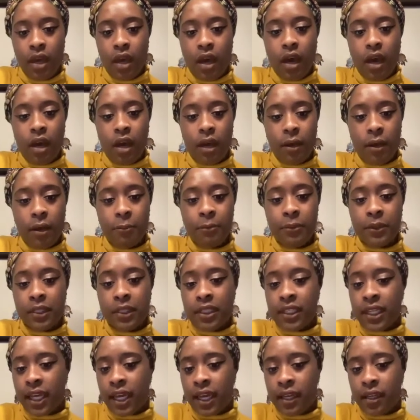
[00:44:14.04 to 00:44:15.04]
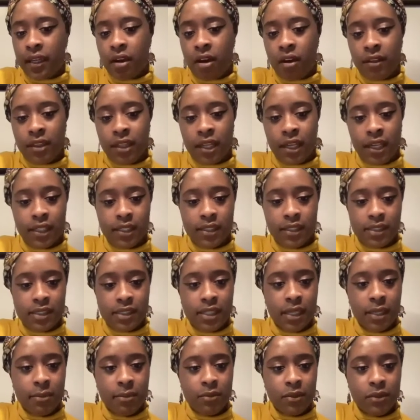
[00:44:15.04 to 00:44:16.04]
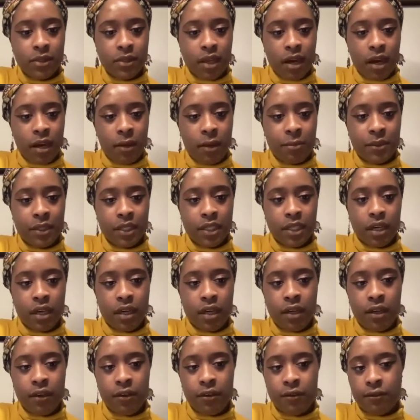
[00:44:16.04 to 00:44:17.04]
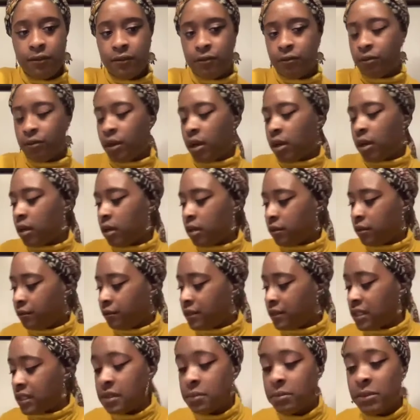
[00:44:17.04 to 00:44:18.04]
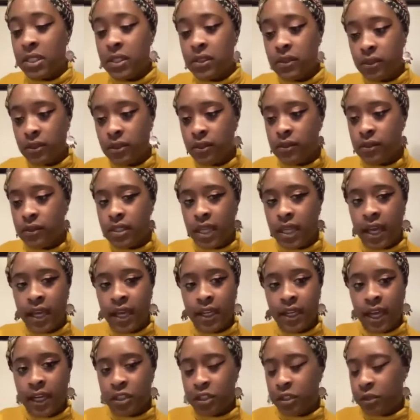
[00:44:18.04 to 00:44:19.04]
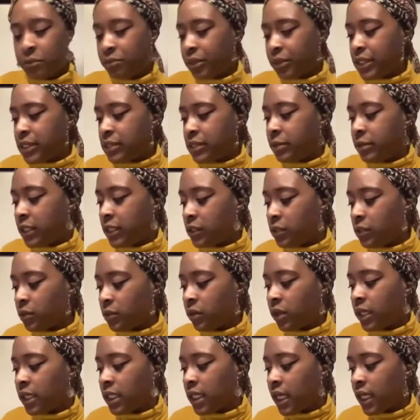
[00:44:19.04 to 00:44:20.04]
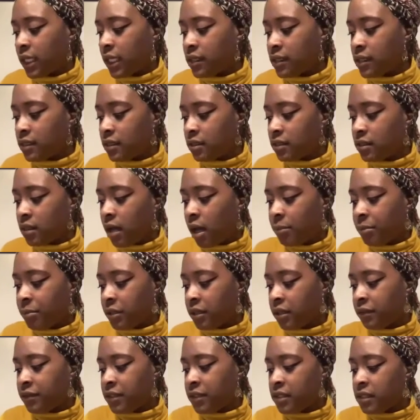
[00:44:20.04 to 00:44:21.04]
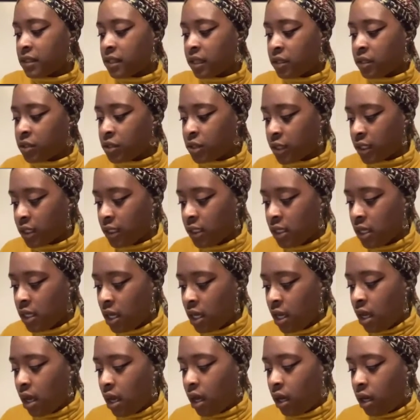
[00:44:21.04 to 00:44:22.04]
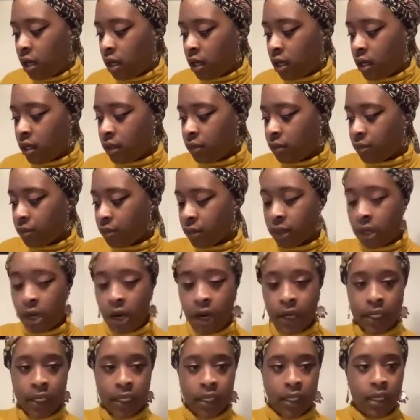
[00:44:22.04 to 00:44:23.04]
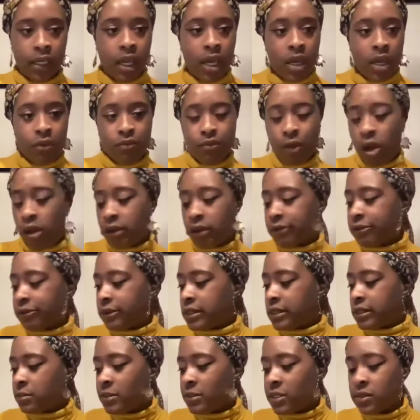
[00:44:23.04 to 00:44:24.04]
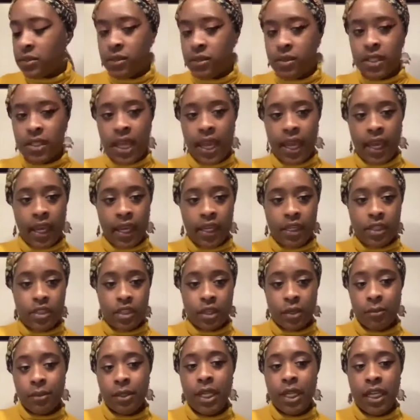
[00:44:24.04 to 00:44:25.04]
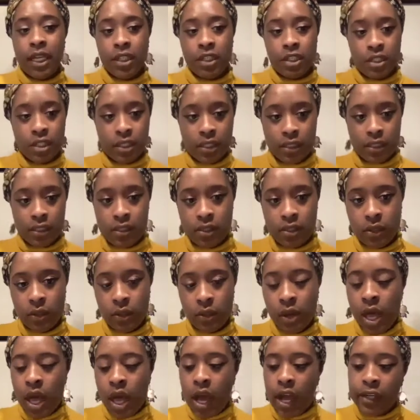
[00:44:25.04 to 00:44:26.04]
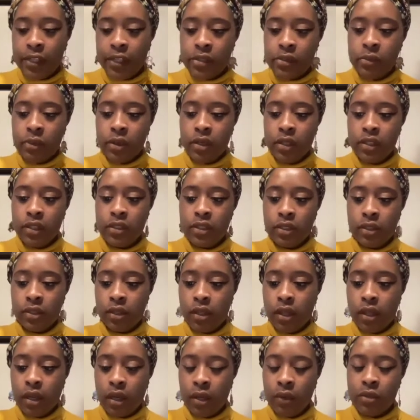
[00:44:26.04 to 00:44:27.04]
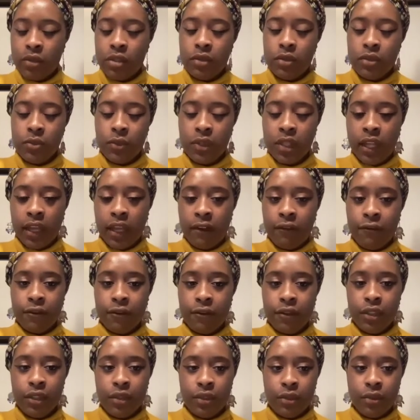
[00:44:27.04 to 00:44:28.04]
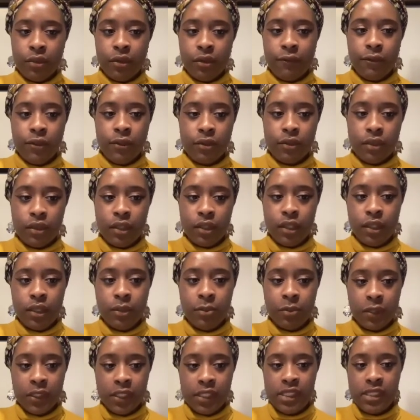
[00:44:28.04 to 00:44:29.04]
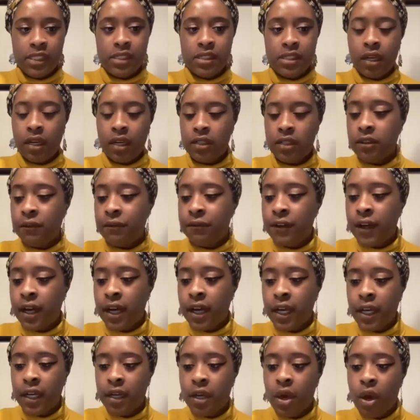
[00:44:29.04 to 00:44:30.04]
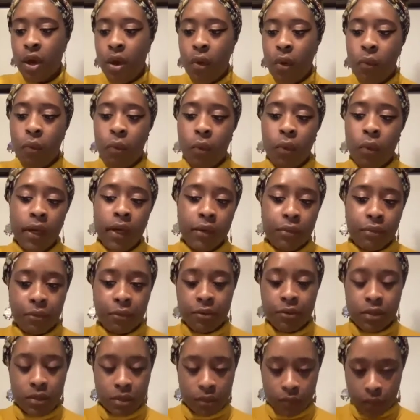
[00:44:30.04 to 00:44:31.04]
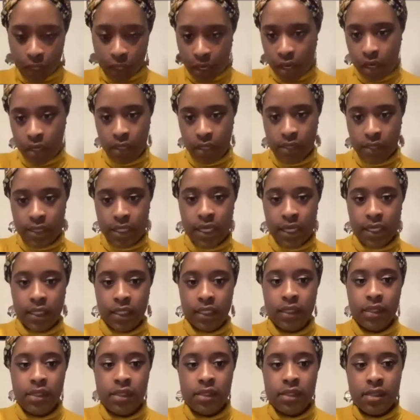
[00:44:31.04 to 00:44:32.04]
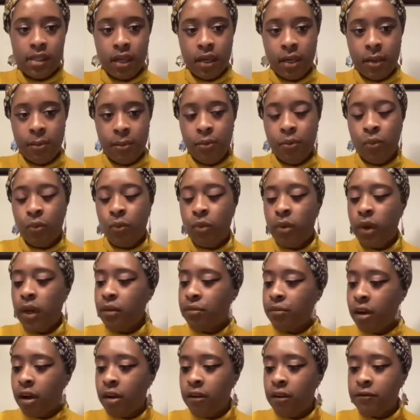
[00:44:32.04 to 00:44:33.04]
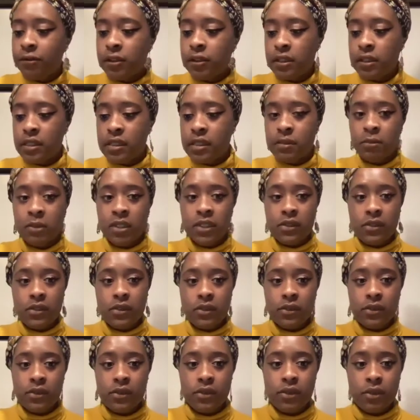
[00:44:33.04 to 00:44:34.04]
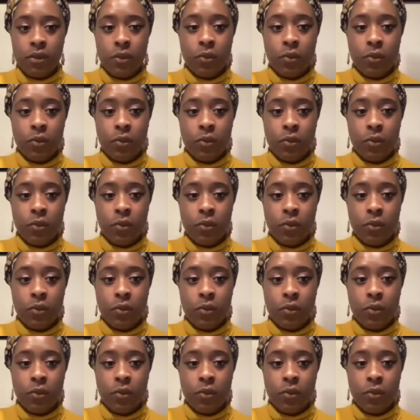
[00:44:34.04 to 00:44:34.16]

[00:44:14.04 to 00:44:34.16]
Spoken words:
But Leanne, on that same topic of dismissals, that actually brings me into our next topic of discussion regarding wrongful dismissals and terminations. So I just would like for you, if you could please define what to our attendees, what wrongful dismissal